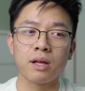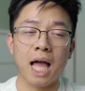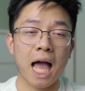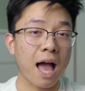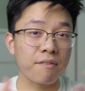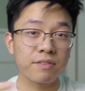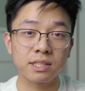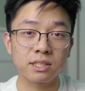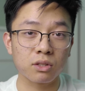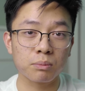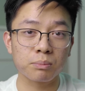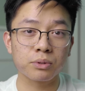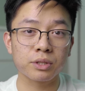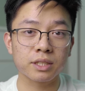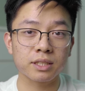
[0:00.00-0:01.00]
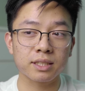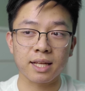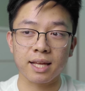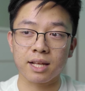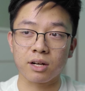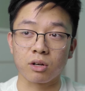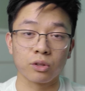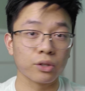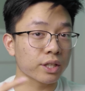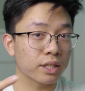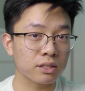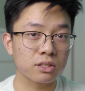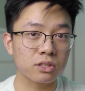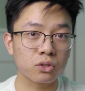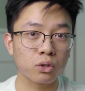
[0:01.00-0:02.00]
haven't snowboarded and are
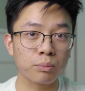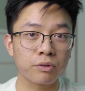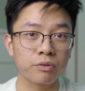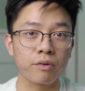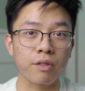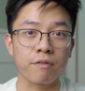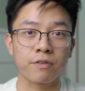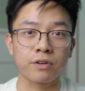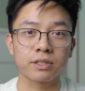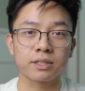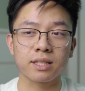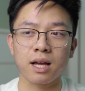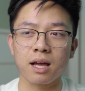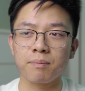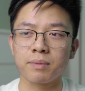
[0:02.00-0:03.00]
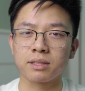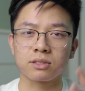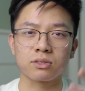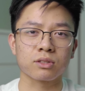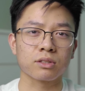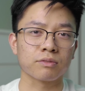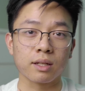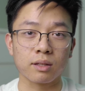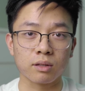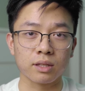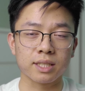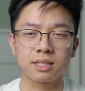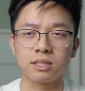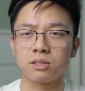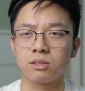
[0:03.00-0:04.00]
looking to snowboard for the first time, and sort of
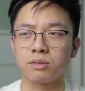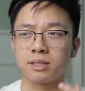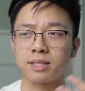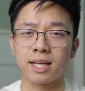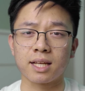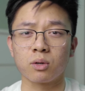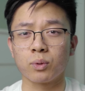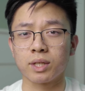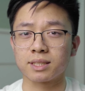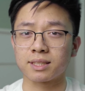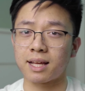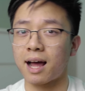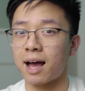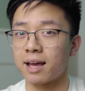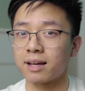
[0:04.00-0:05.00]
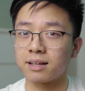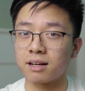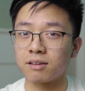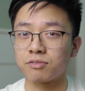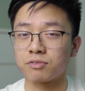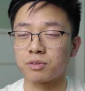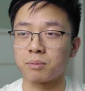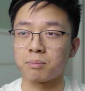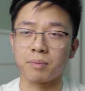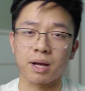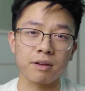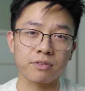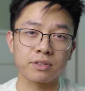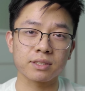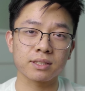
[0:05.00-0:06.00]
listen to the takeaways that I got from
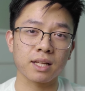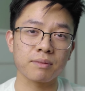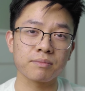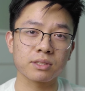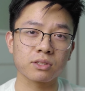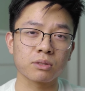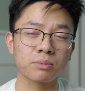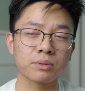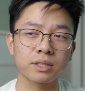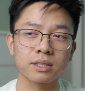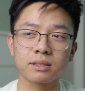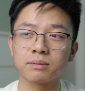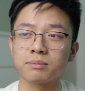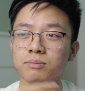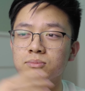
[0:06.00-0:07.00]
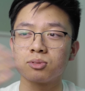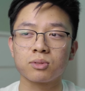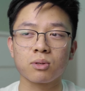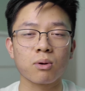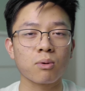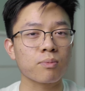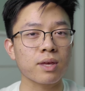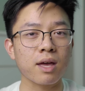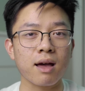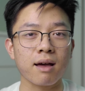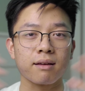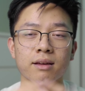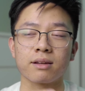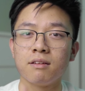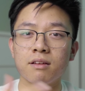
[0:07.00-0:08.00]
my first time snowboarding. So
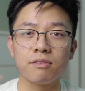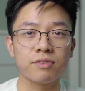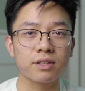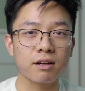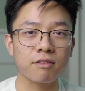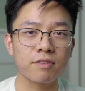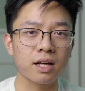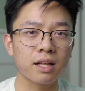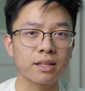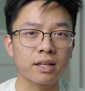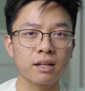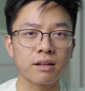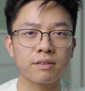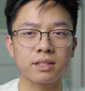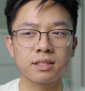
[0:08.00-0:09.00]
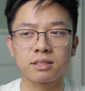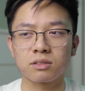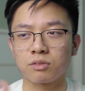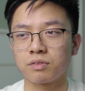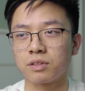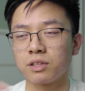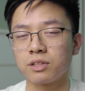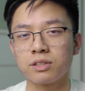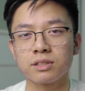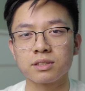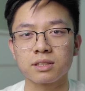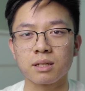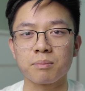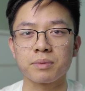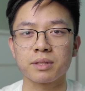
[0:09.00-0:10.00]
yeah, if you got value out of this, or if you
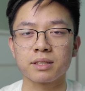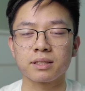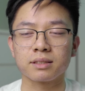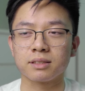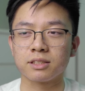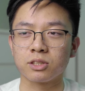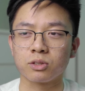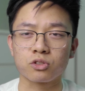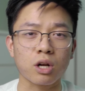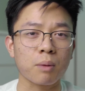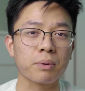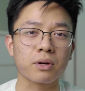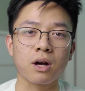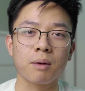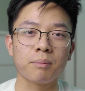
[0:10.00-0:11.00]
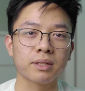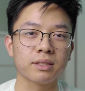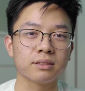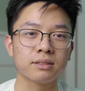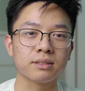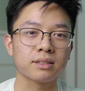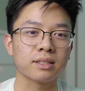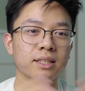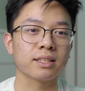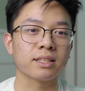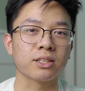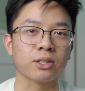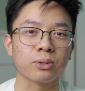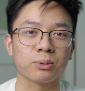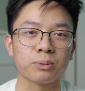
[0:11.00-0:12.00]
learned something, you know, drop a comment
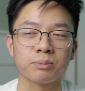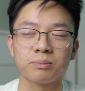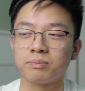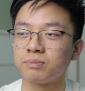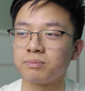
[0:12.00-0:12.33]
saying, you know,